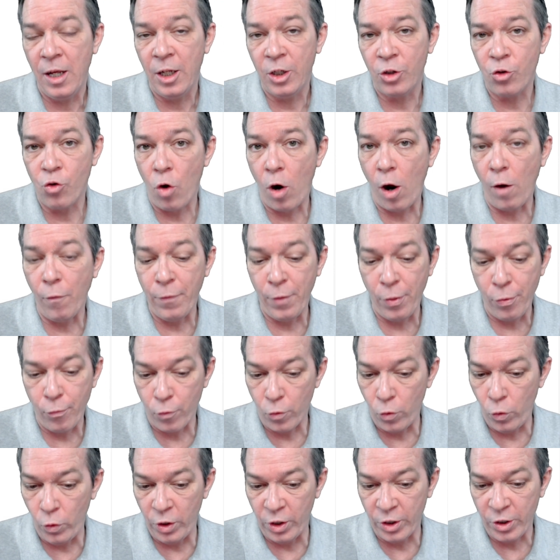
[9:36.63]
troughing
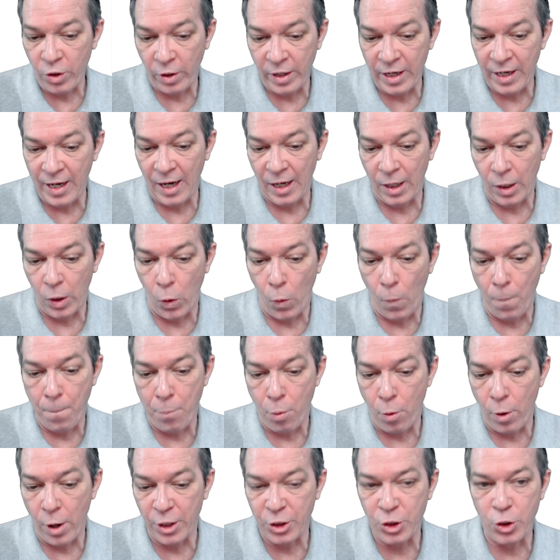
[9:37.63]
through and you start getting that low
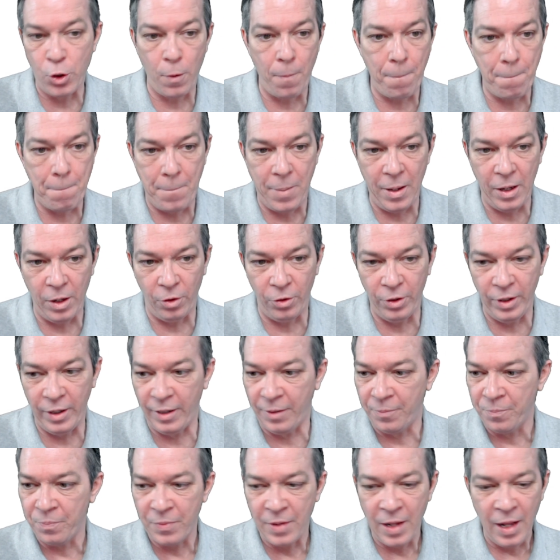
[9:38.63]
pressure
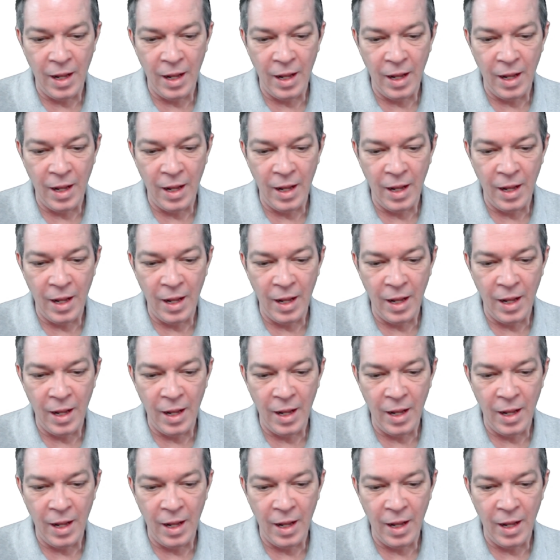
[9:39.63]
building.